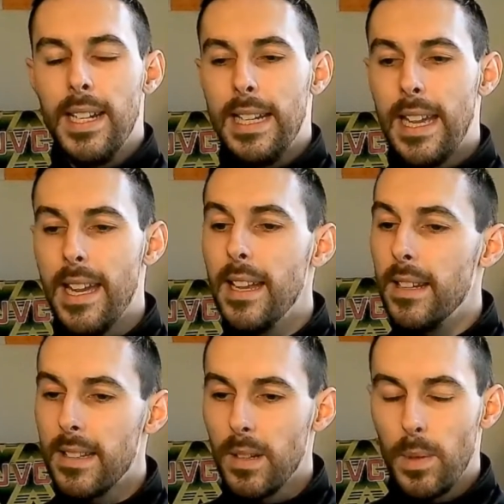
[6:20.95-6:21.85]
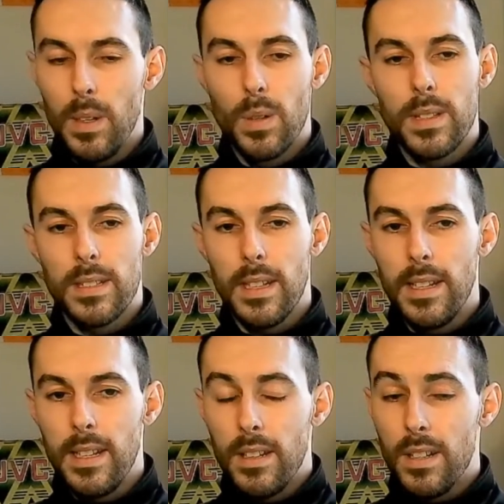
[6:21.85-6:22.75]
Again, I think we looked at the
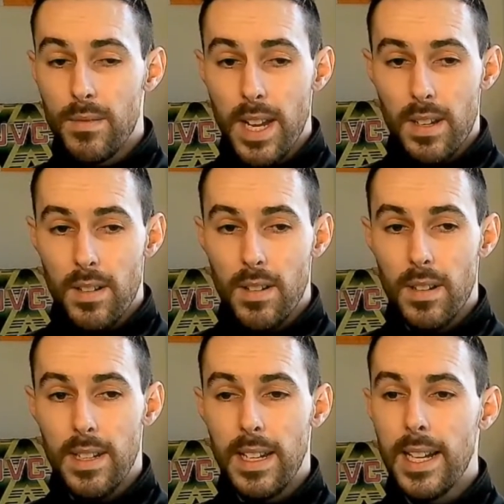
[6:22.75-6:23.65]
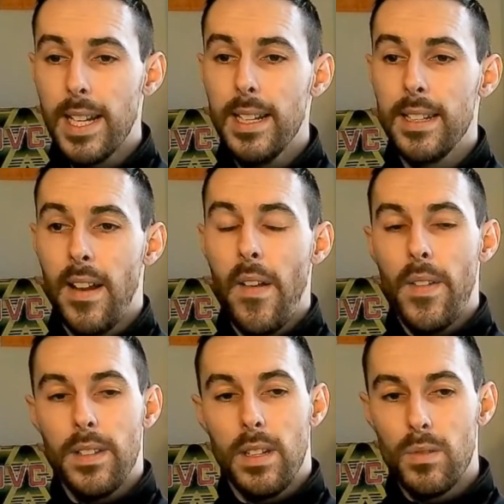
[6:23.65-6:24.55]
Ligue 1 record he had.
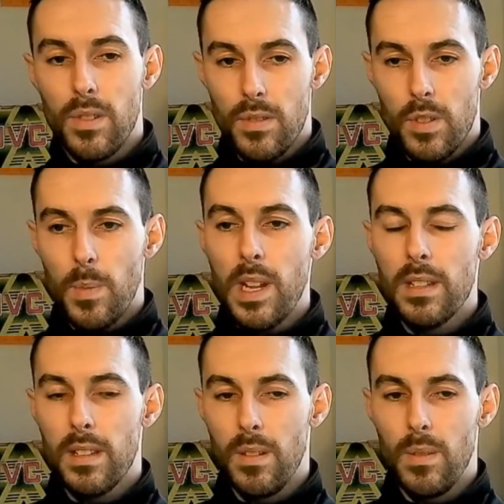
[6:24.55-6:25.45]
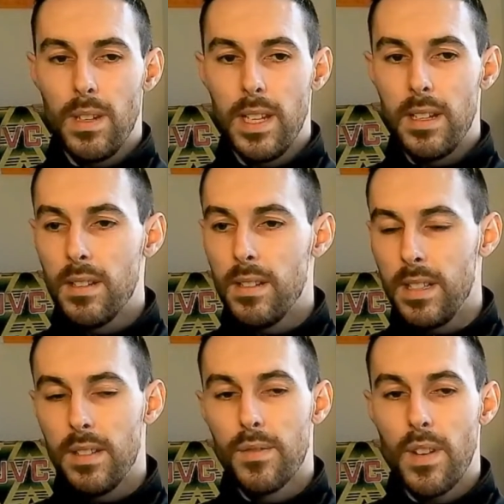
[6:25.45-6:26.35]
No disrespect to Ligue 1
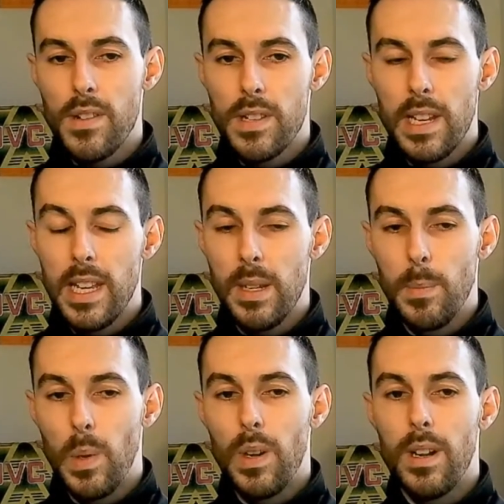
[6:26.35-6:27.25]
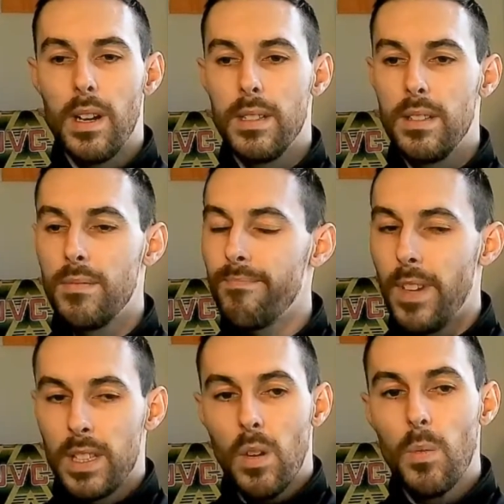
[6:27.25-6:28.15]
and the French league, but
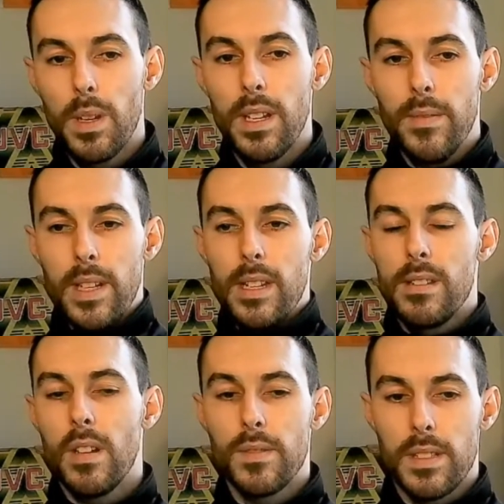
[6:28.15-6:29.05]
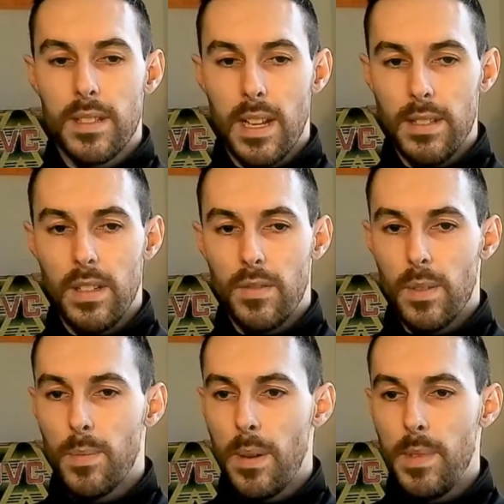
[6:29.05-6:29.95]
I don't believe it is of the standard of the
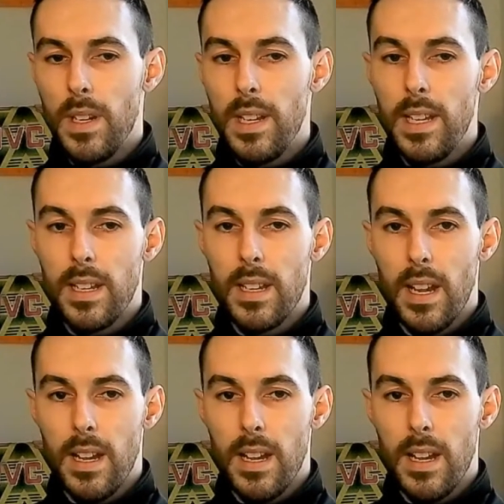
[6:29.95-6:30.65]
Premier League.